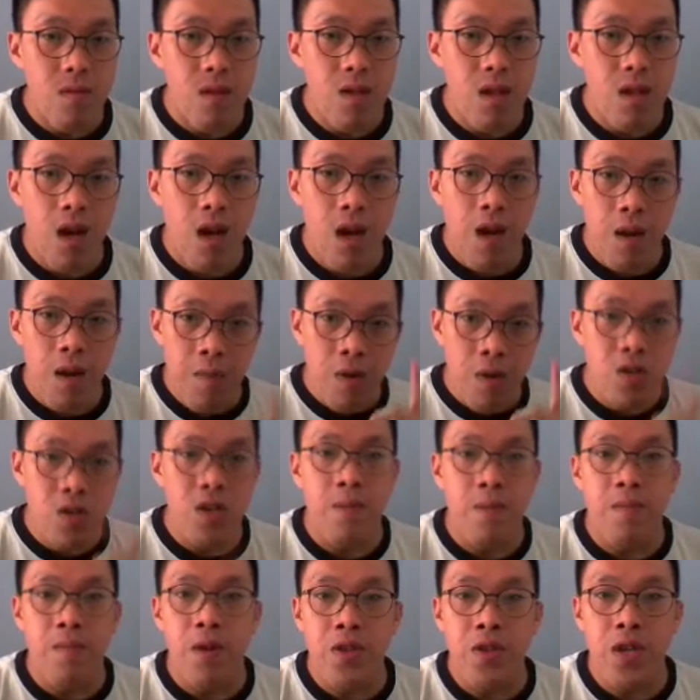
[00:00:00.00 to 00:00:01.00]
most
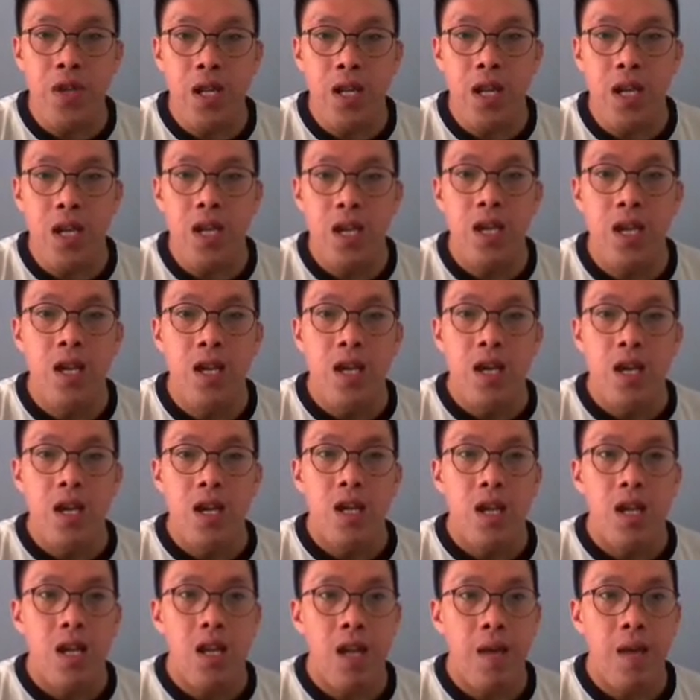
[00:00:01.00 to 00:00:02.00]
importantly,
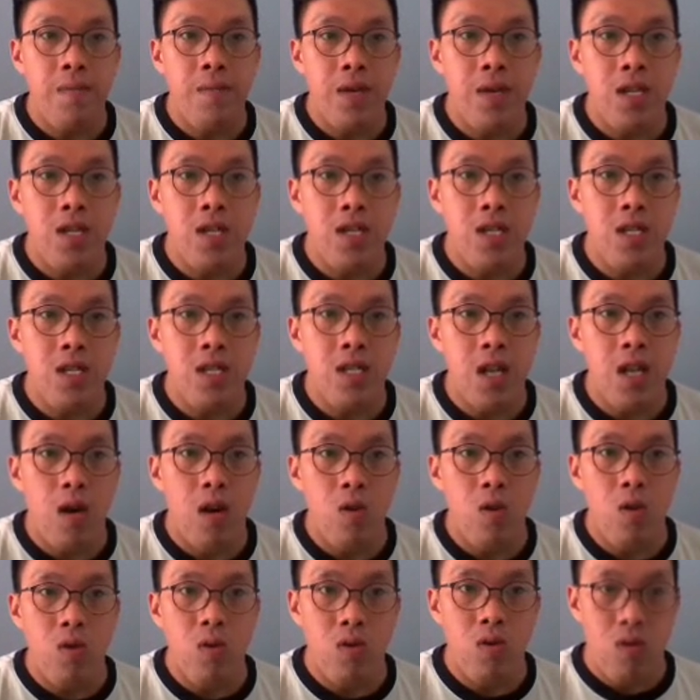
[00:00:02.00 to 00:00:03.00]
let me just now
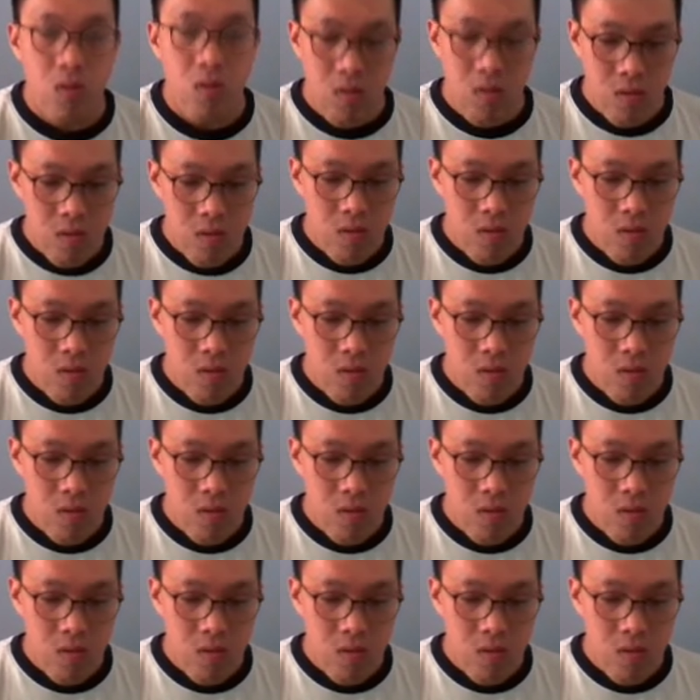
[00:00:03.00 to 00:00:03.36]
go to